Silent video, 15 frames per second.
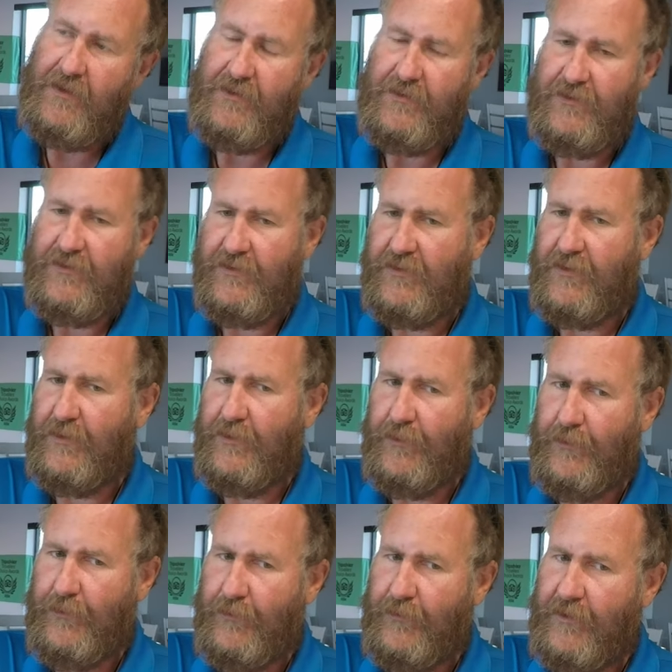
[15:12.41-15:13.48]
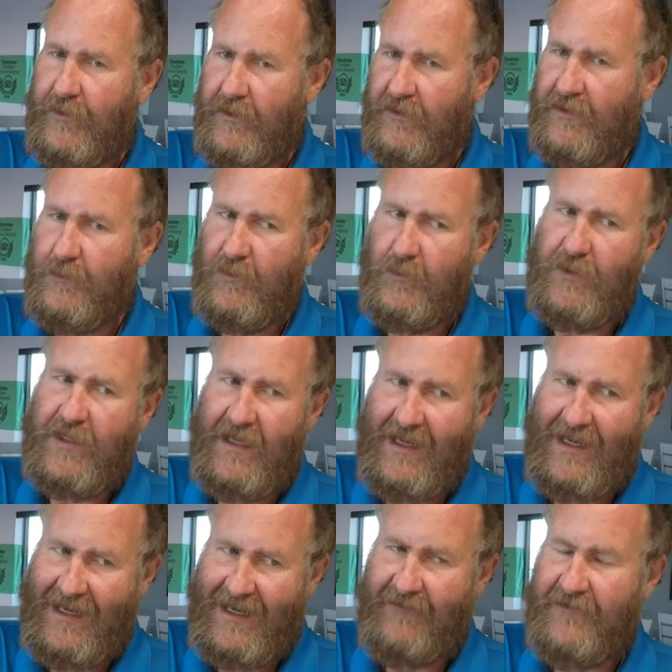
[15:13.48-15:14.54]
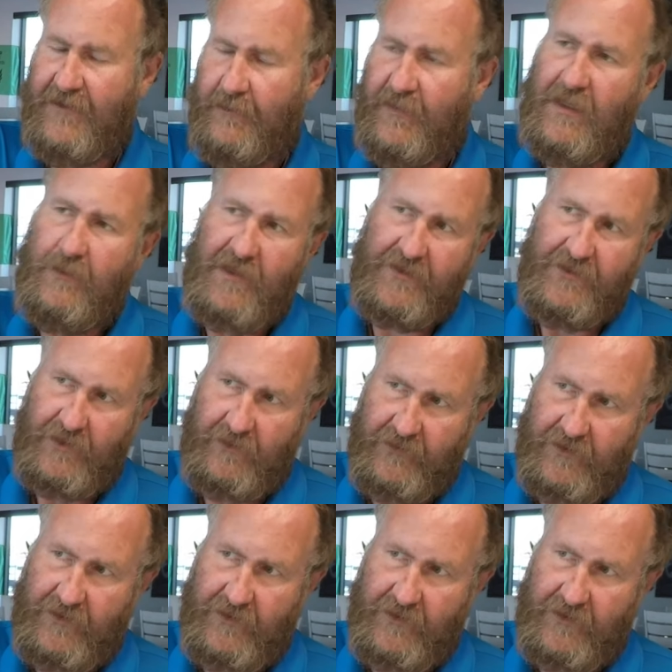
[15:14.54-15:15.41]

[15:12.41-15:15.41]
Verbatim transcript: So the customer would have to pay my service